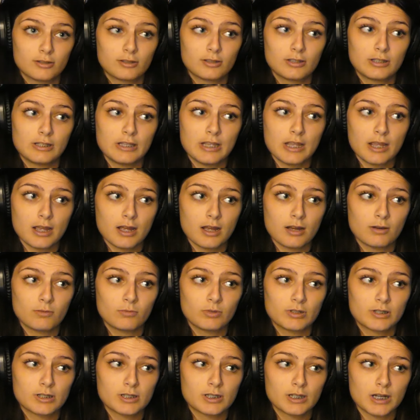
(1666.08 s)
Yeah,
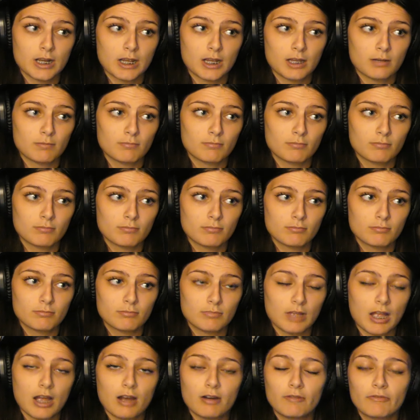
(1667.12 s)
what's his name?
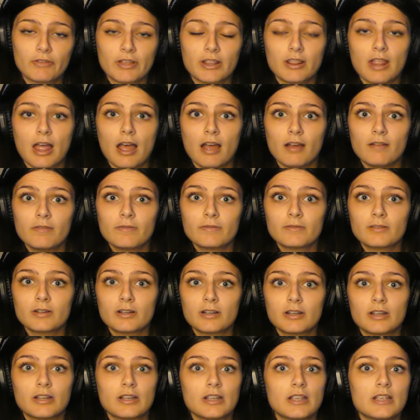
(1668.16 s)
Alfie left.
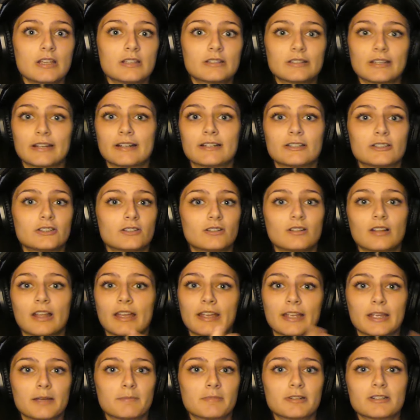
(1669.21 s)
He said his,
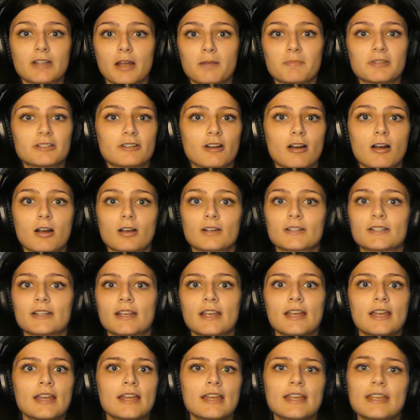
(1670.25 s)
like, him and Tommy talked.
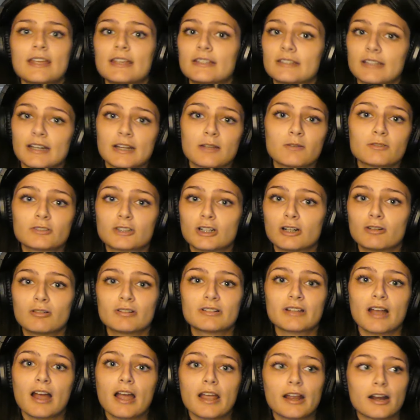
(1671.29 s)
He said he was going to
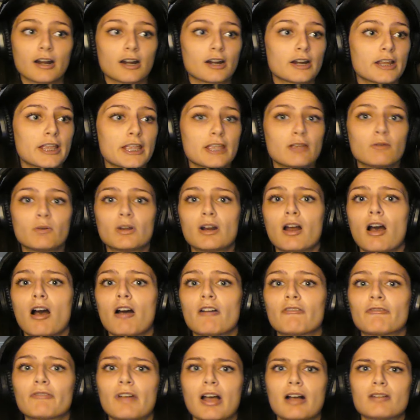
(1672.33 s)
retire. He went
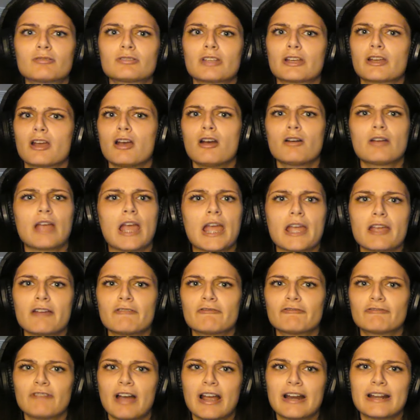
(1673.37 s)
off. I was like, okay,
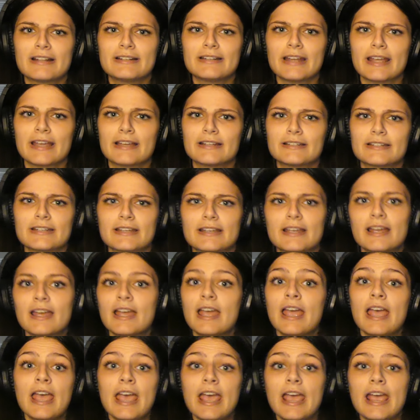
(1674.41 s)
fine and dandy.
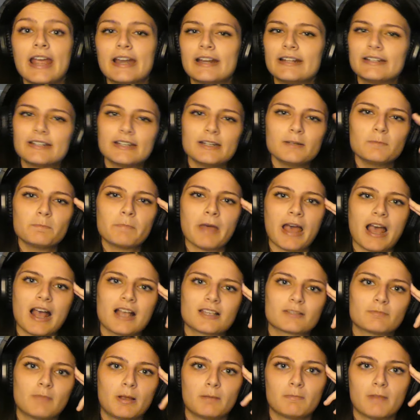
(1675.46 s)
And it didn't
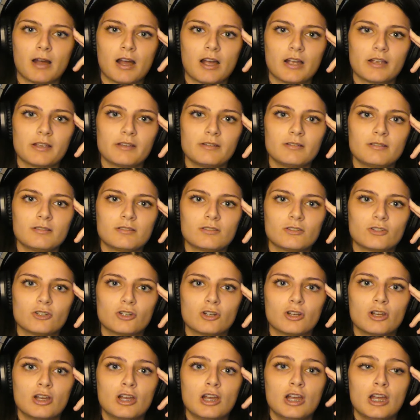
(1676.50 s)
pass my mind
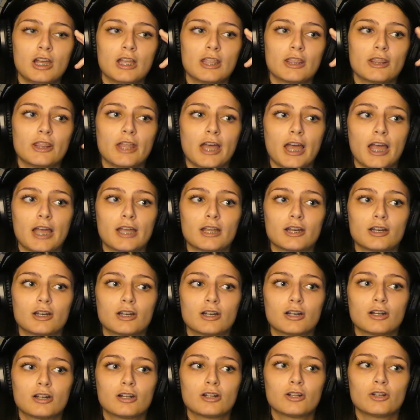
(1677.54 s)
that
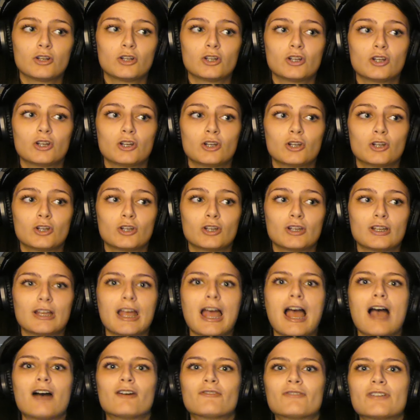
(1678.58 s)

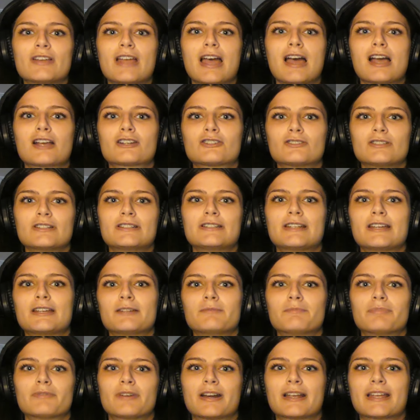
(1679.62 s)
Alfie actually
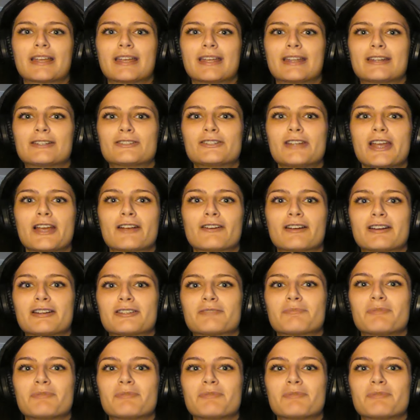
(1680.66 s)
did bring in Changretta's